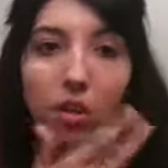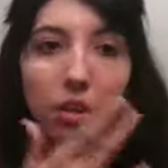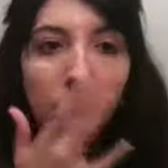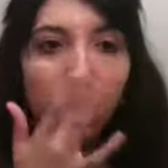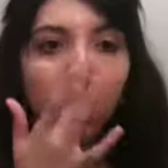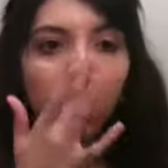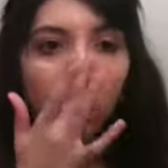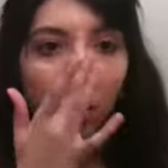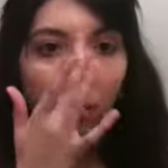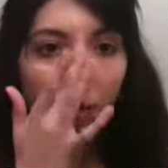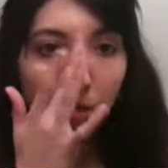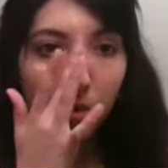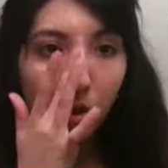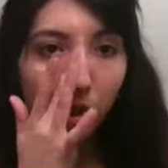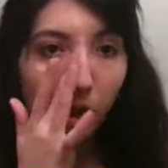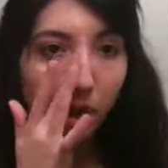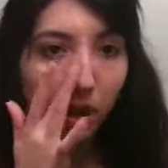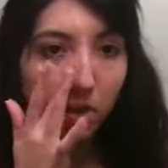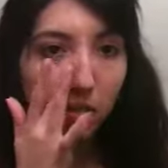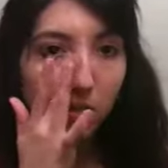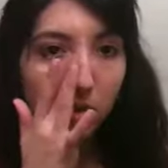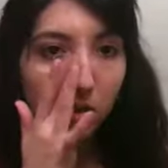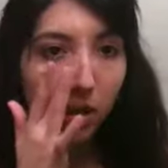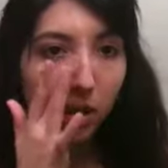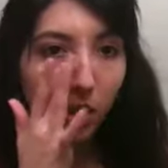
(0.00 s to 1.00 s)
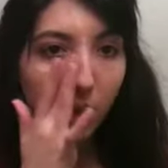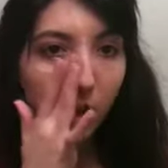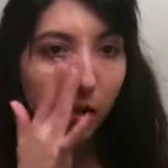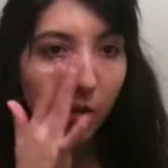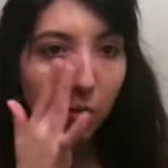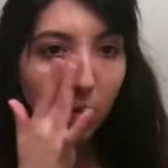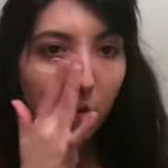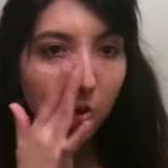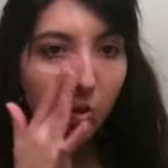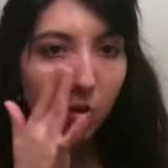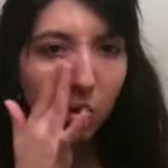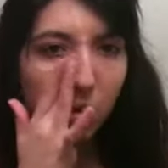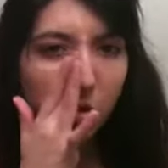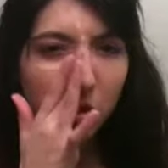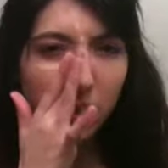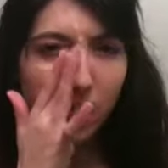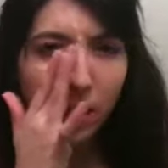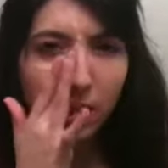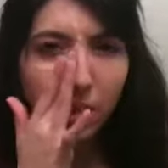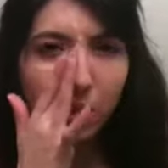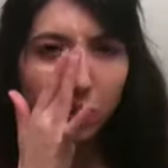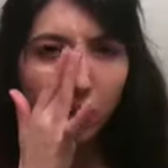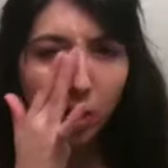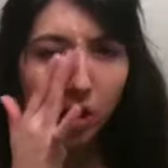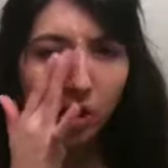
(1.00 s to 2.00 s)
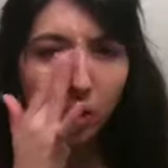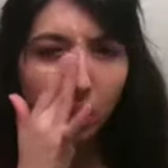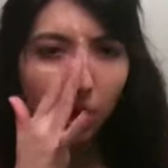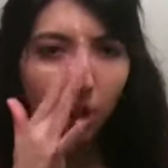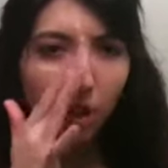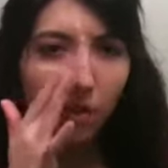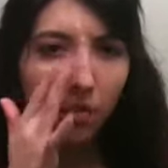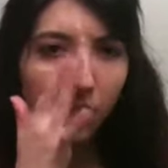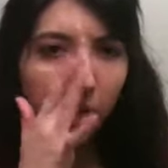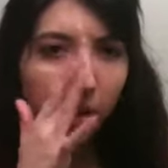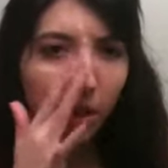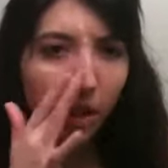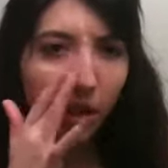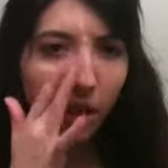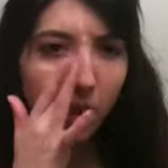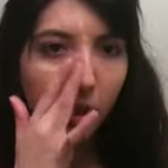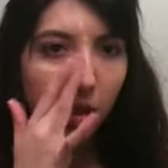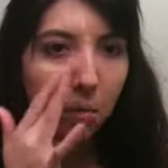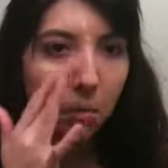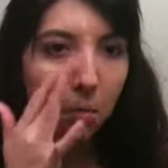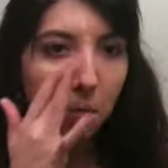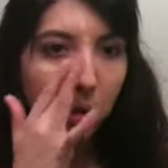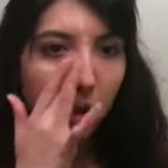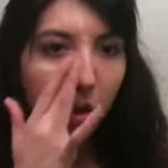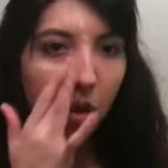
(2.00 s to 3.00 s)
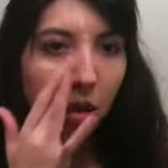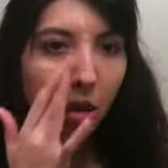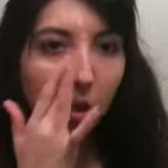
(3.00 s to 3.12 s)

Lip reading: than other days, and I tend to try to cover that up.